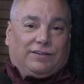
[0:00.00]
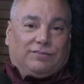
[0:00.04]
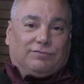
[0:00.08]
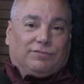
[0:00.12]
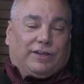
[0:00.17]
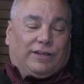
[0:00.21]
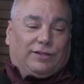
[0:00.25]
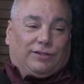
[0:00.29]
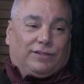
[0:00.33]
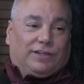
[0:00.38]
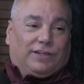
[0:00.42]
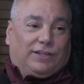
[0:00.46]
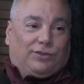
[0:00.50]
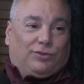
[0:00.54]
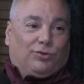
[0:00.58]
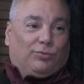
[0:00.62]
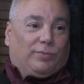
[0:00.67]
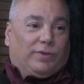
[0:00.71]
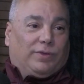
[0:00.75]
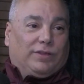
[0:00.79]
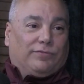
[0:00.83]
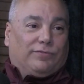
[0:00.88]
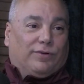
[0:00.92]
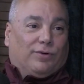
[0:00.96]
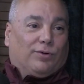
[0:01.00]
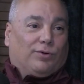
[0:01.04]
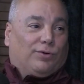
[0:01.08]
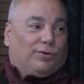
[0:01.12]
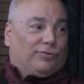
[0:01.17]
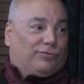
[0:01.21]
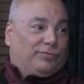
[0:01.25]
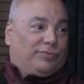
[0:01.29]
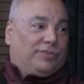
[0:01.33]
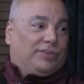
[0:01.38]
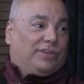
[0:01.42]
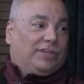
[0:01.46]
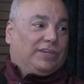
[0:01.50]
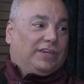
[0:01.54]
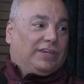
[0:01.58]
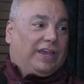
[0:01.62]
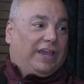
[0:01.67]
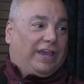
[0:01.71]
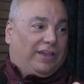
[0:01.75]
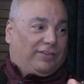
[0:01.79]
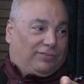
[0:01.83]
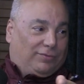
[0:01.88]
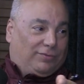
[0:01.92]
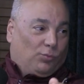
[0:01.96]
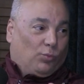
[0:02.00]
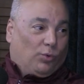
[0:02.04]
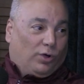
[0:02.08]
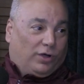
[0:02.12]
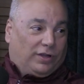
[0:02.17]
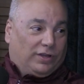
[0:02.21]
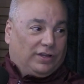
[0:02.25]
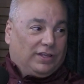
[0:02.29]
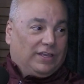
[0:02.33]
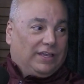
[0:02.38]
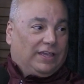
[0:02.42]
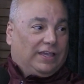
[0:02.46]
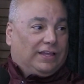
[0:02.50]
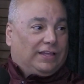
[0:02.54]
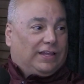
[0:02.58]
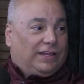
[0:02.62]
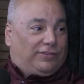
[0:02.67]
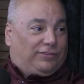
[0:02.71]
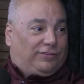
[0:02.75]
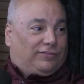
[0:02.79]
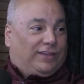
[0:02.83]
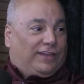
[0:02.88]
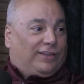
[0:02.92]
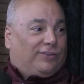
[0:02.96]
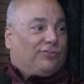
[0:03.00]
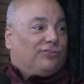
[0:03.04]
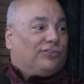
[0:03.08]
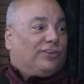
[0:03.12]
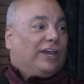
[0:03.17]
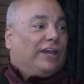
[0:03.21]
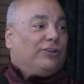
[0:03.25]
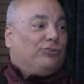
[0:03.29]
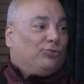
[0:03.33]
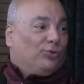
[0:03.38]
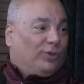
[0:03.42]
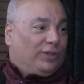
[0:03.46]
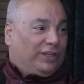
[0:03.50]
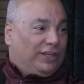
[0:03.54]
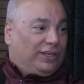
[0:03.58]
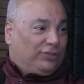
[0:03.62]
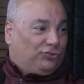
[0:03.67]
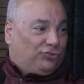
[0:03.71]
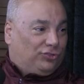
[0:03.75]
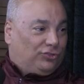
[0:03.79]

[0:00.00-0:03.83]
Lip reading: I don't get too many phone calls from the DA as I'm walking, unless it's like a scheduling issue.